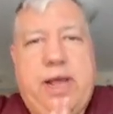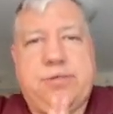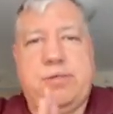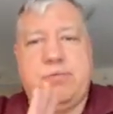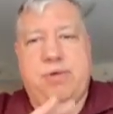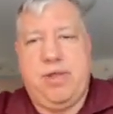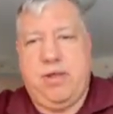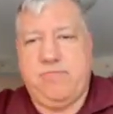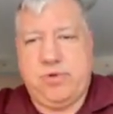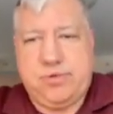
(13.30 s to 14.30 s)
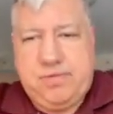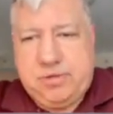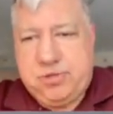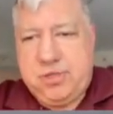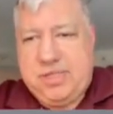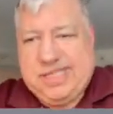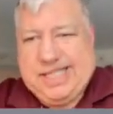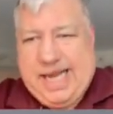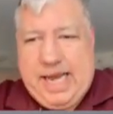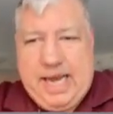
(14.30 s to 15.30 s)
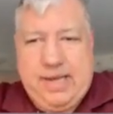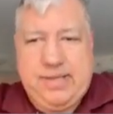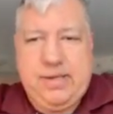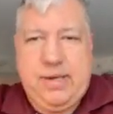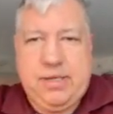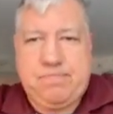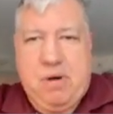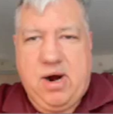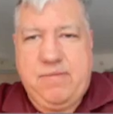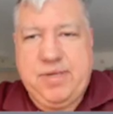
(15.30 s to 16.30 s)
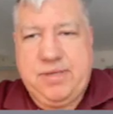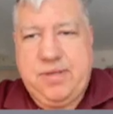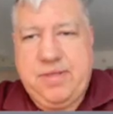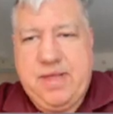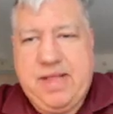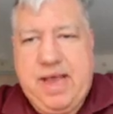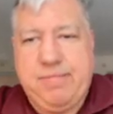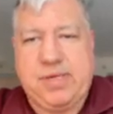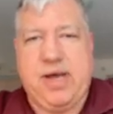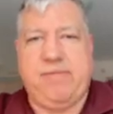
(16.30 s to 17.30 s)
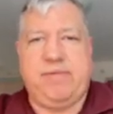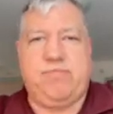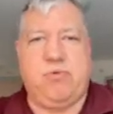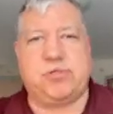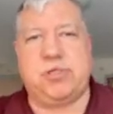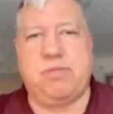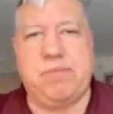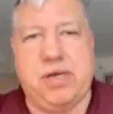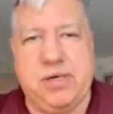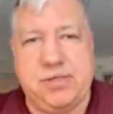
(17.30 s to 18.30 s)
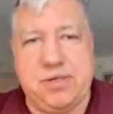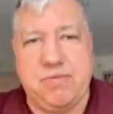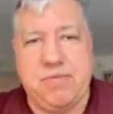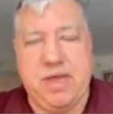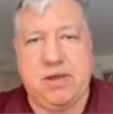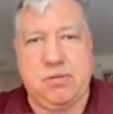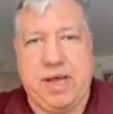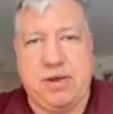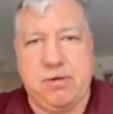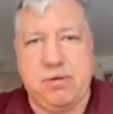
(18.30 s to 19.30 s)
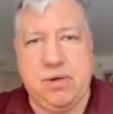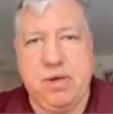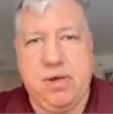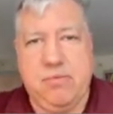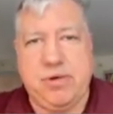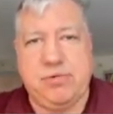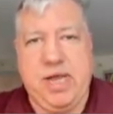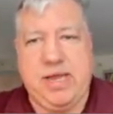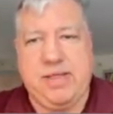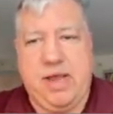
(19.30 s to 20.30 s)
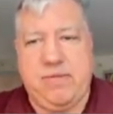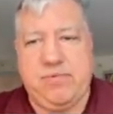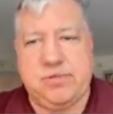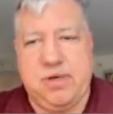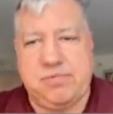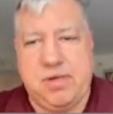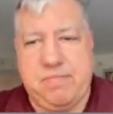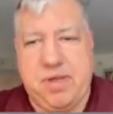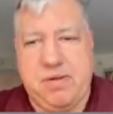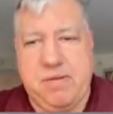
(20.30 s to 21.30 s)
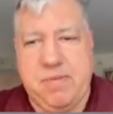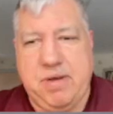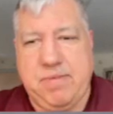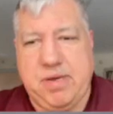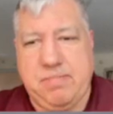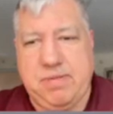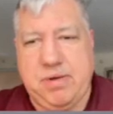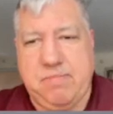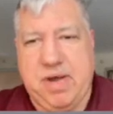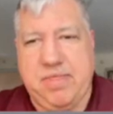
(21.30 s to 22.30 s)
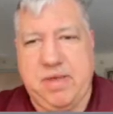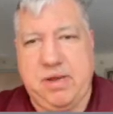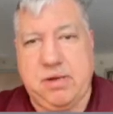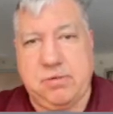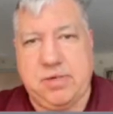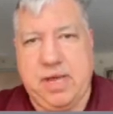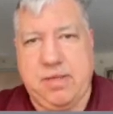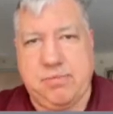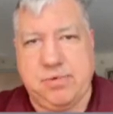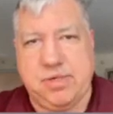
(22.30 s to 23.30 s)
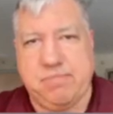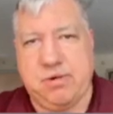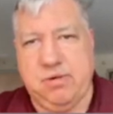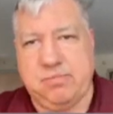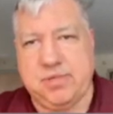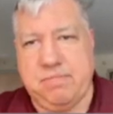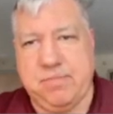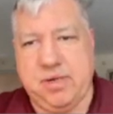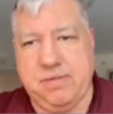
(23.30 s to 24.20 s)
to do with inverse functions. And it's part of it. The name is kind of unfortunate because you think like when you're taking the inverse of something, maybe you might think you're taking the reciprocal of something,